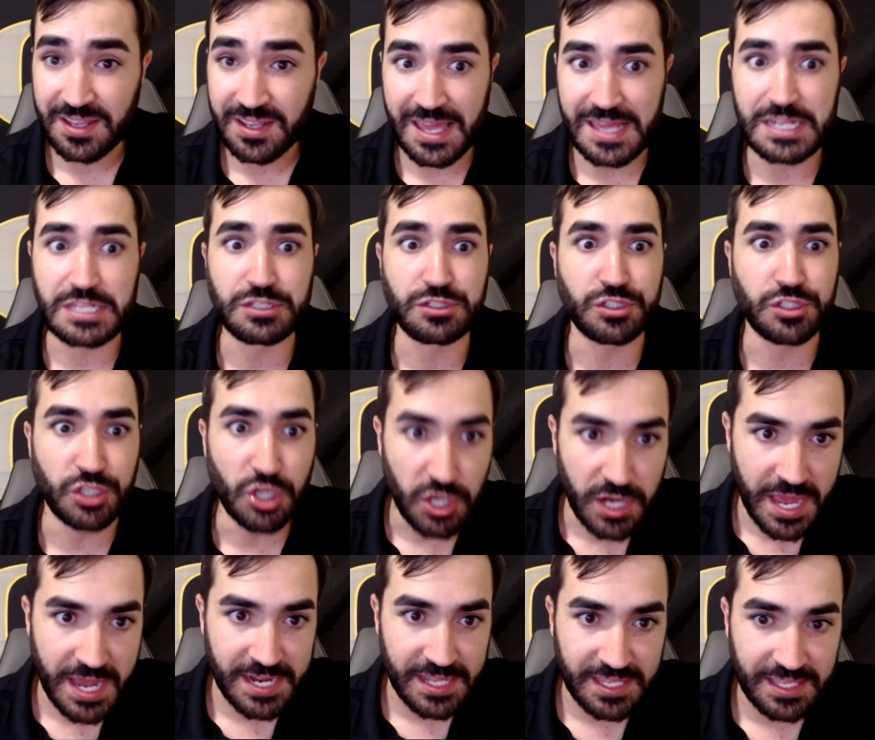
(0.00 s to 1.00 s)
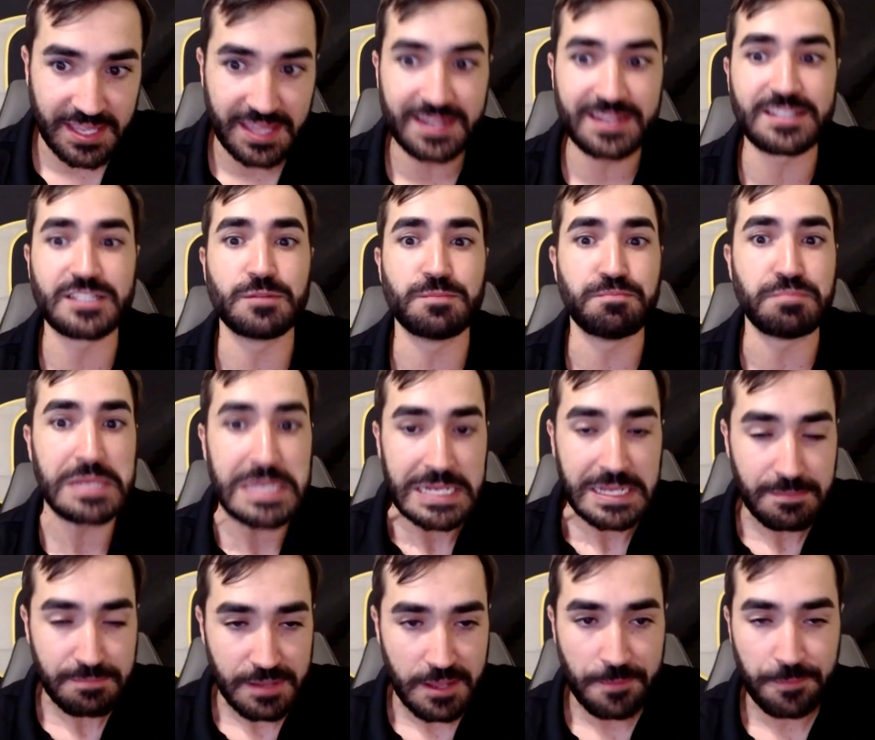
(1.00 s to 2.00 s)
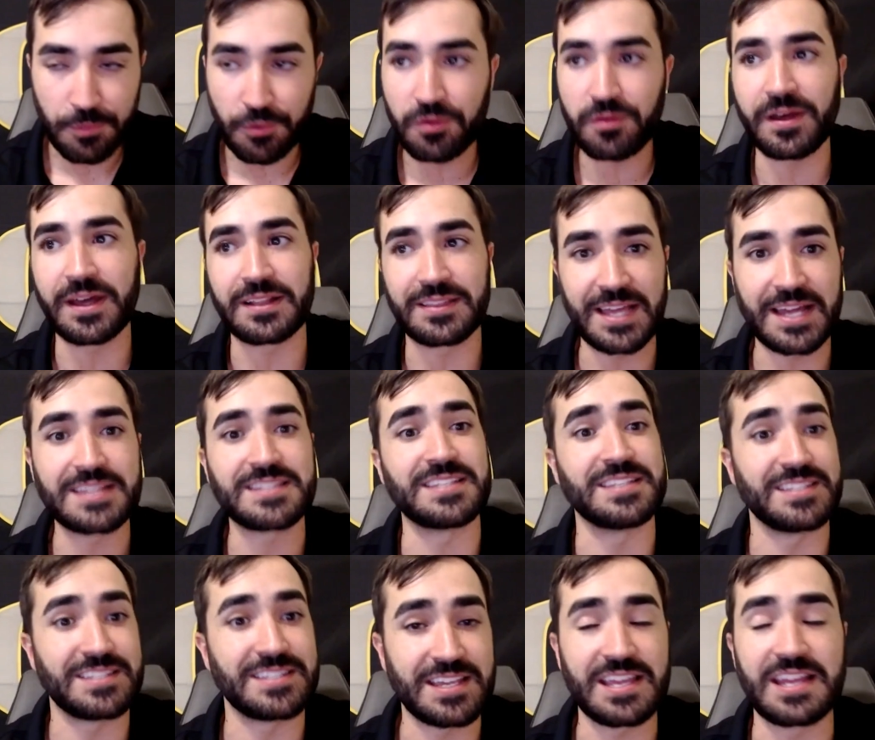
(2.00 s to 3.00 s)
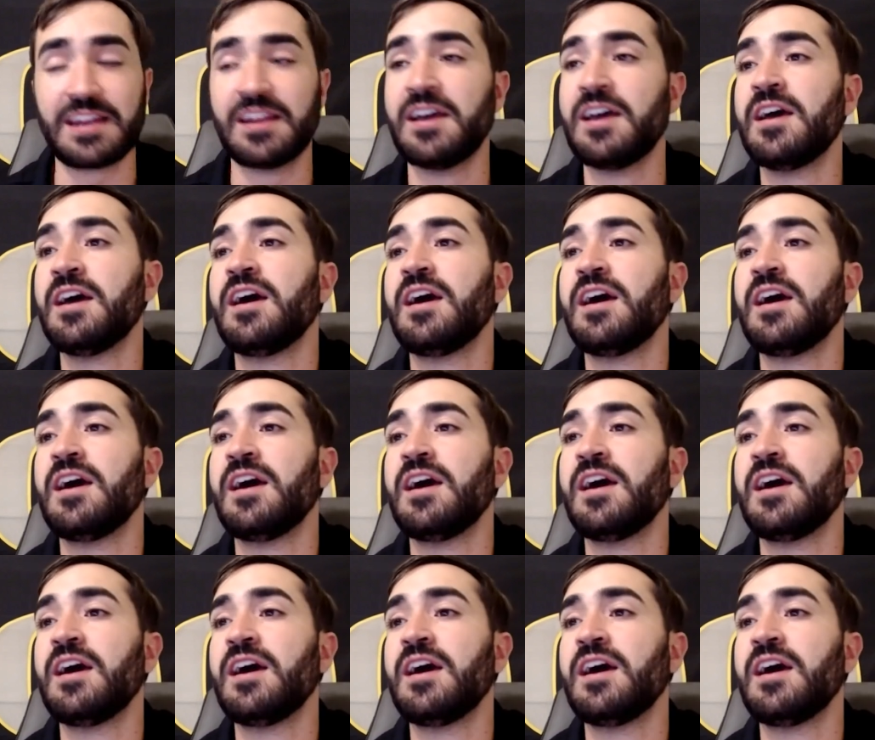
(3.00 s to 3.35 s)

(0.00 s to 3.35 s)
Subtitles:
and is good at it and is beating people, like, that's insane.